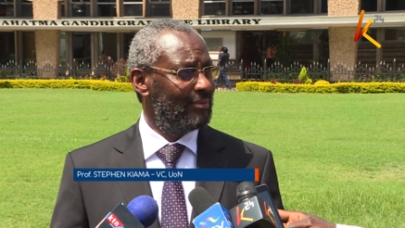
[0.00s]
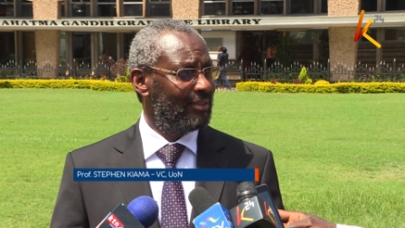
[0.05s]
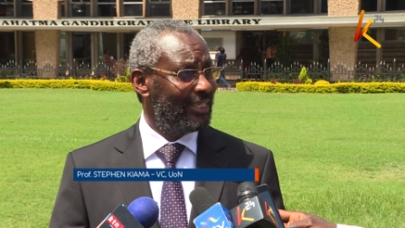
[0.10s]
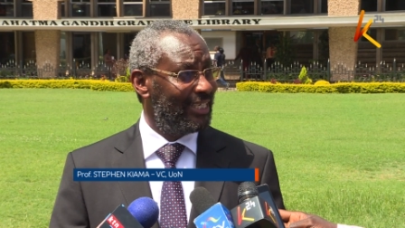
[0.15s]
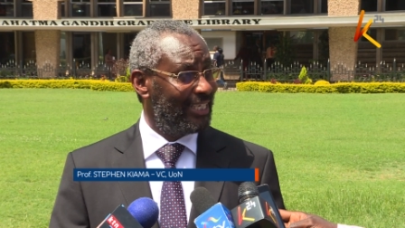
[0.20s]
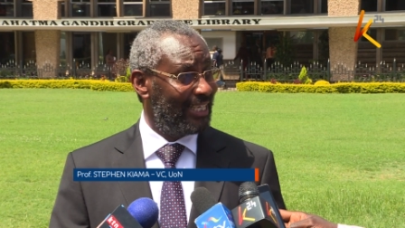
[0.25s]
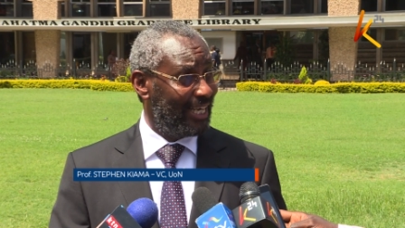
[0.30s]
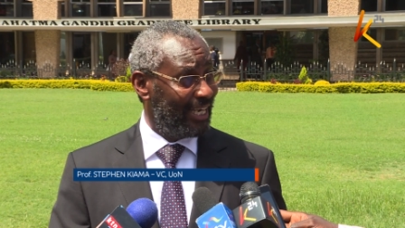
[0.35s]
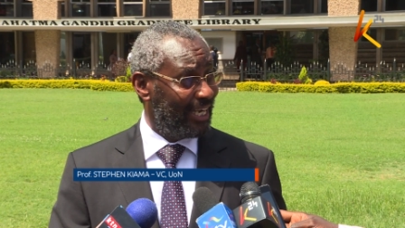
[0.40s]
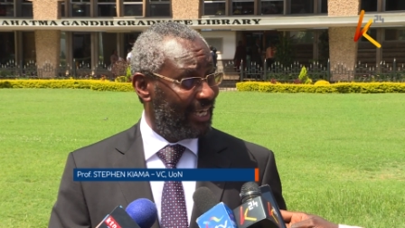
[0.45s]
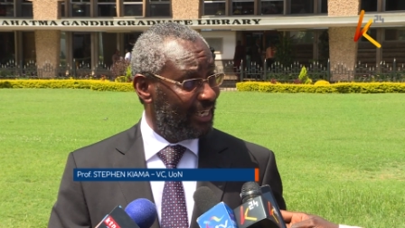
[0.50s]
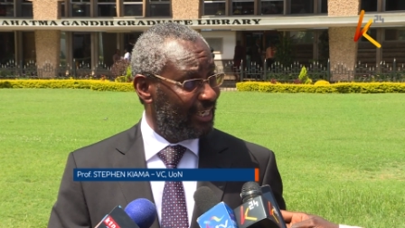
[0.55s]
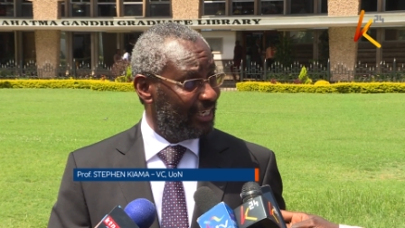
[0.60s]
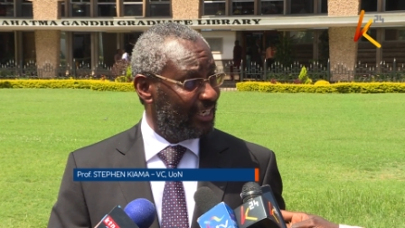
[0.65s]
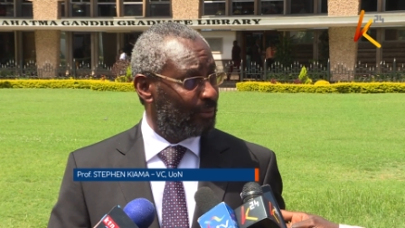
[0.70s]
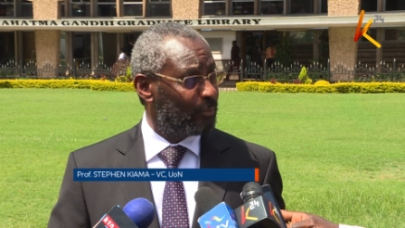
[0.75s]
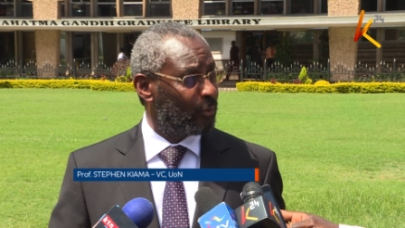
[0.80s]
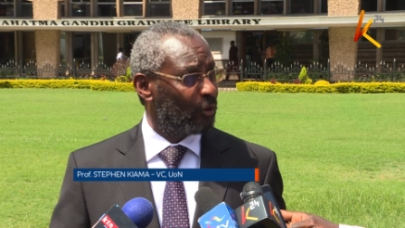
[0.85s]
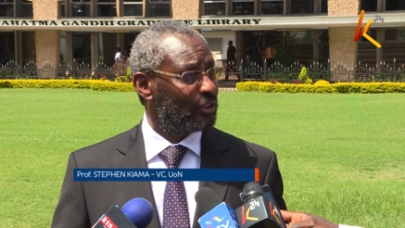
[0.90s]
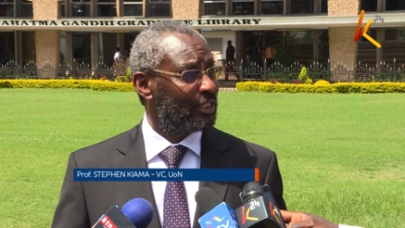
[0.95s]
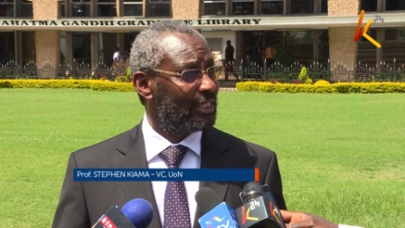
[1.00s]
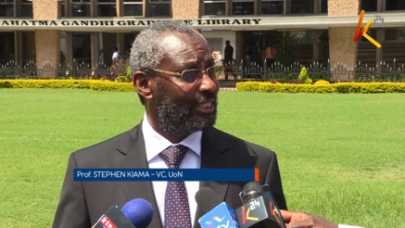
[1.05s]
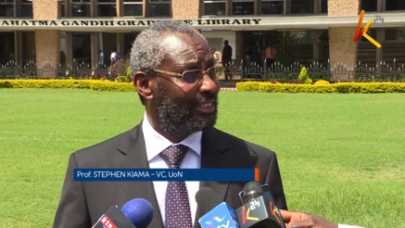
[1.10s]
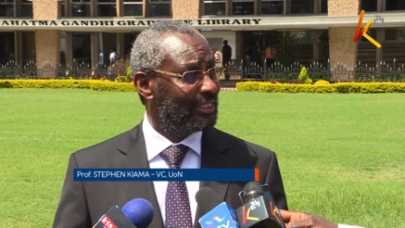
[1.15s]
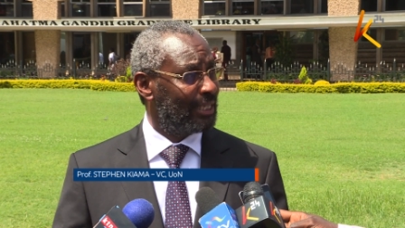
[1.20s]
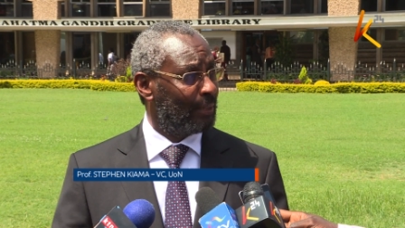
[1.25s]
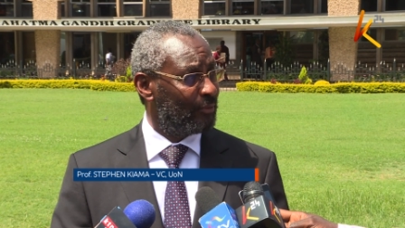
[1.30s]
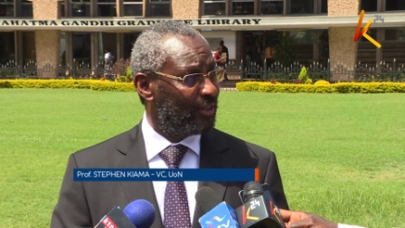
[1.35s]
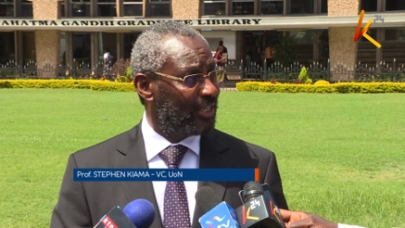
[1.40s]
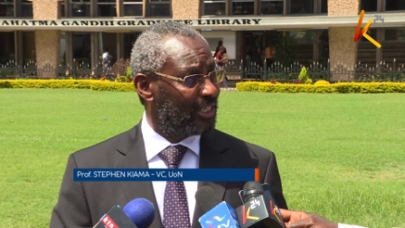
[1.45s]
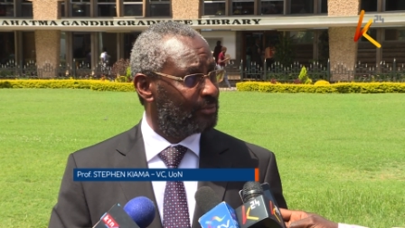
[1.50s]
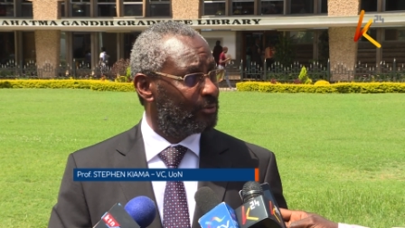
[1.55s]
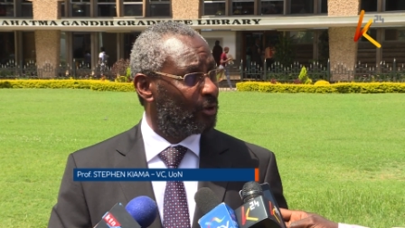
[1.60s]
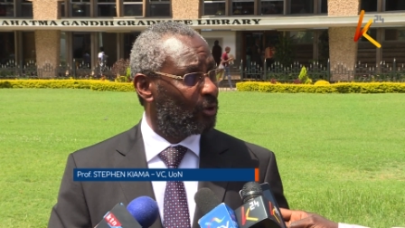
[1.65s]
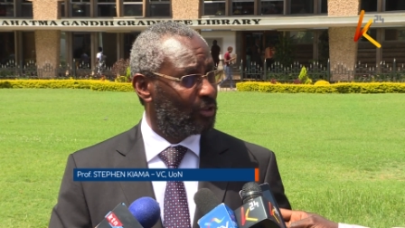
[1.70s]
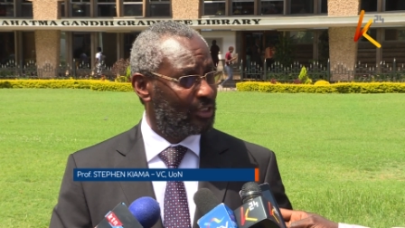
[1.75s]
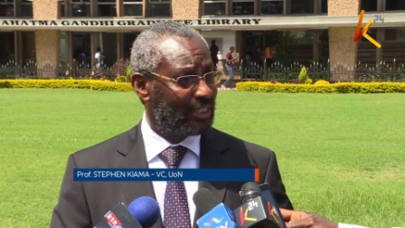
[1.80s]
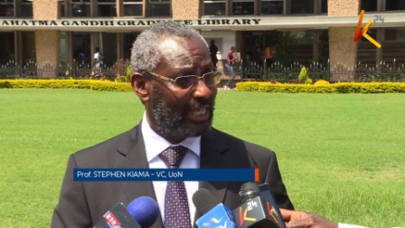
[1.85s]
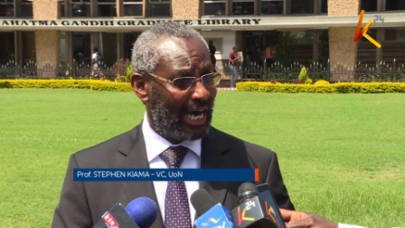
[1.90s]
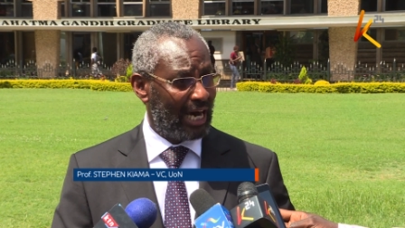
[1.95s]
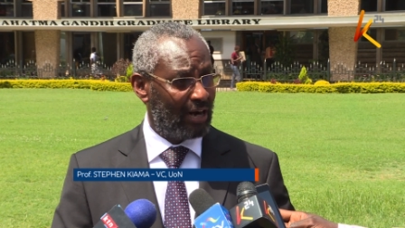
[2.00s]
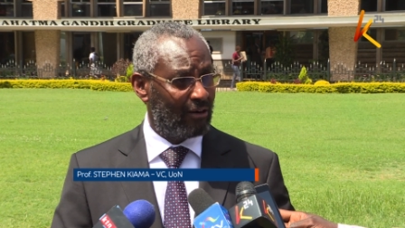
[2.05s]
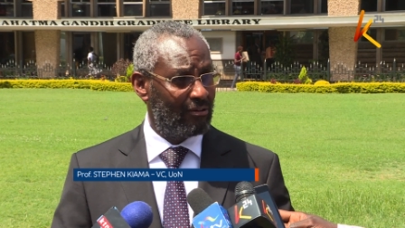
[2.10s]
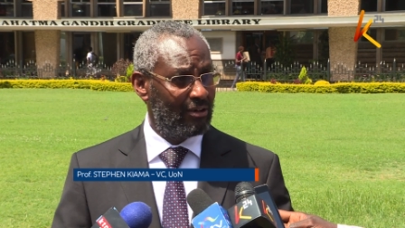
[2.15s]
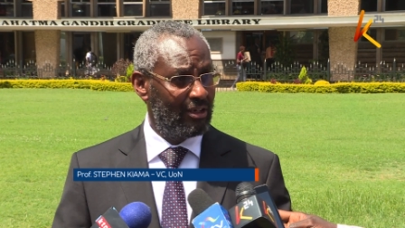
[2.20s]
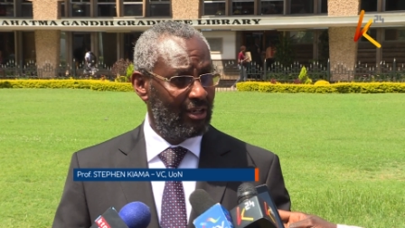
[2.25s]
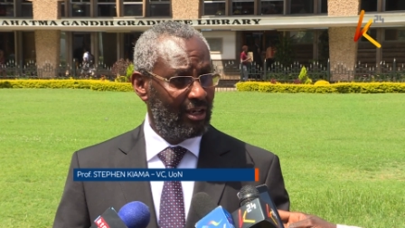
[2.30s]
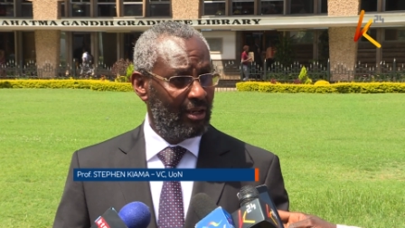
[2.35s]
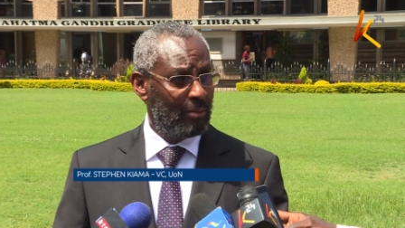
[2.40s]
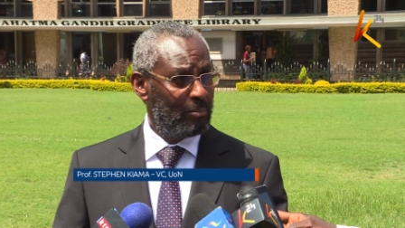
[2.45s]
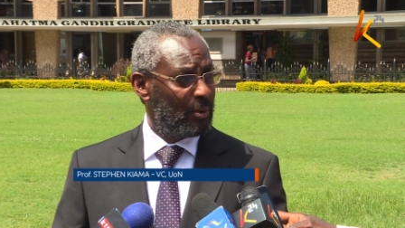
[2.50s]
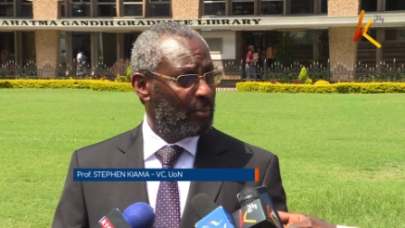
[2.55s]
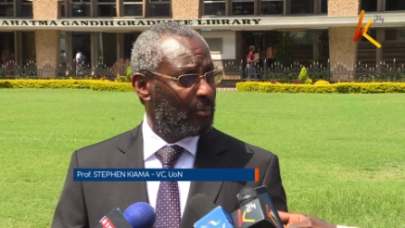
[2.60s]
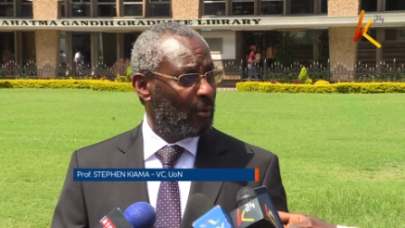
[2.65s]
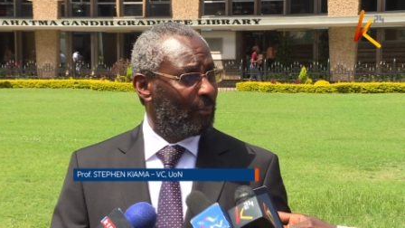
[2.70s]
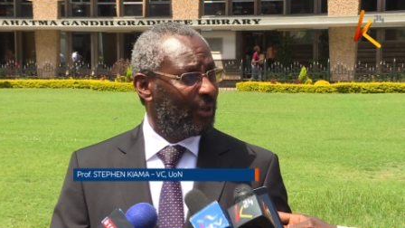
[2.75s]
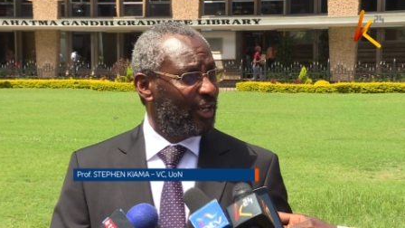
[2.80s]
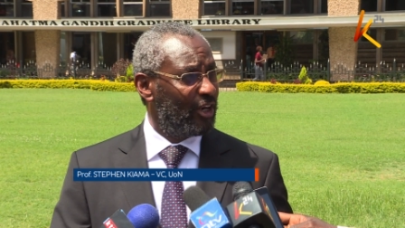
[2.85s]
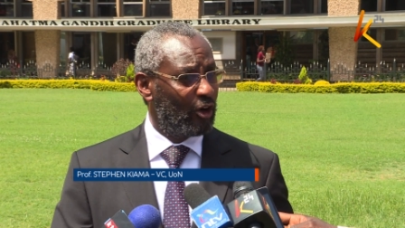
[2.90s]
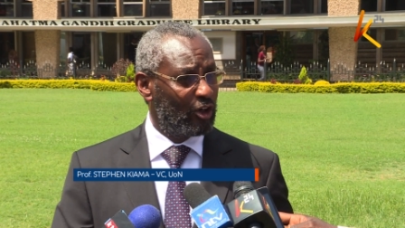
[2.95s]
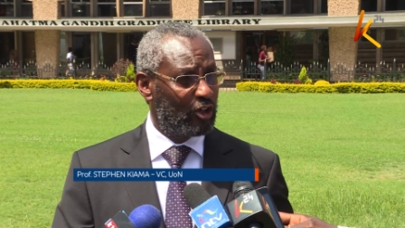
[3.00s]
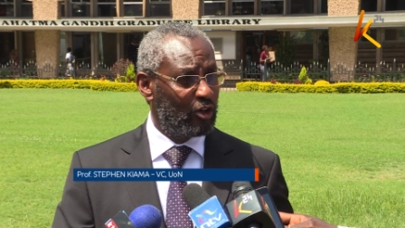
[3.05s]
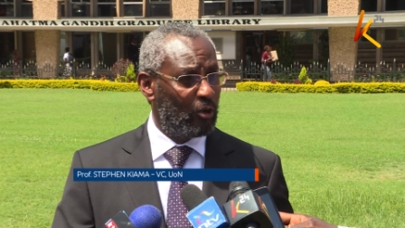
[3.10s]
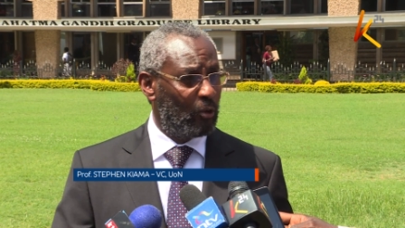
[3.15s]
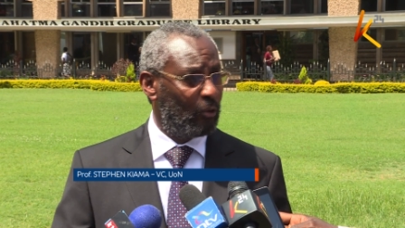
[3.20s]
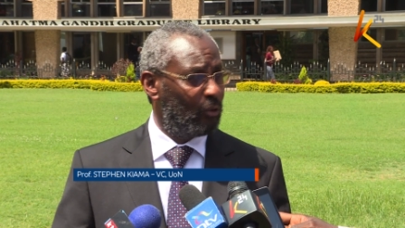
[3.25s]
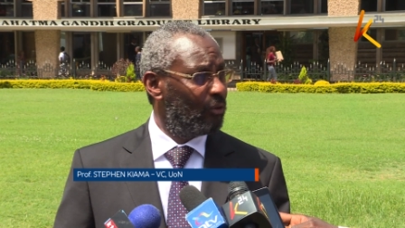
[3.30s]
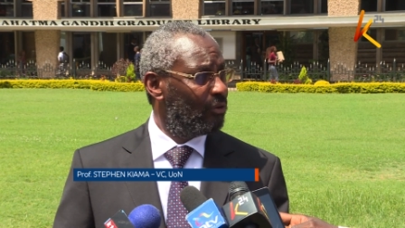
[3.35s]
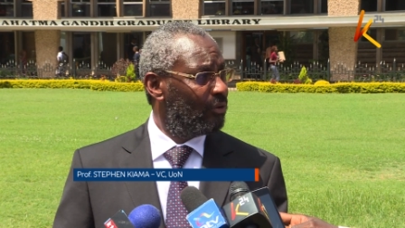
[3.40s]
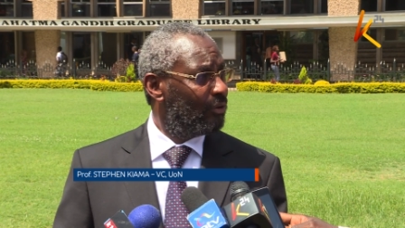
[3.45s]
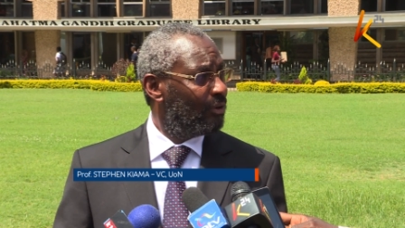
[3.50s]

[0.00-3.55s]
delay in processing some things because now people may not know